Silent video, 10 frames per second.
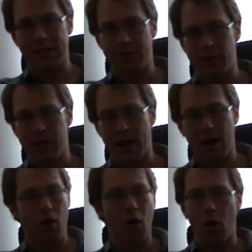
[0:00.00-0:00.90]
that we
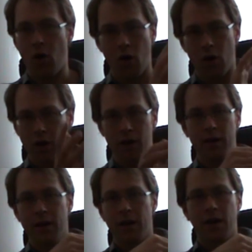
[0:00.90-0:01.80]
are
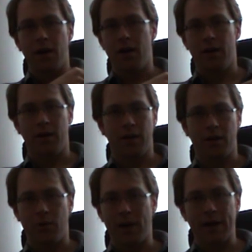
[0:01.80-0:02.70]
all
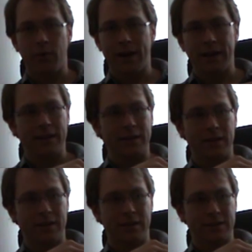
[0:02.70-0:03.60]
right
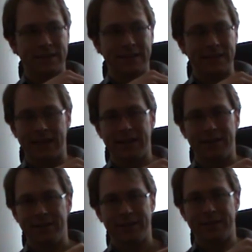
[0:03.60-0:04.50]
radicals
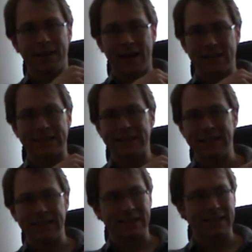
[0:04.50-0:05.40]
and
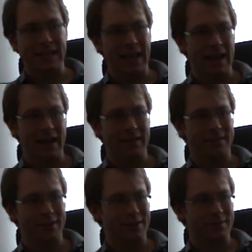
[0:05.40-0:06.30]
Nazis,
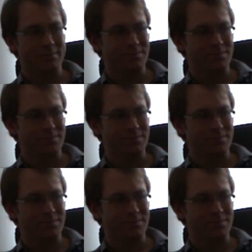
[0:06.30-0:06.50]
and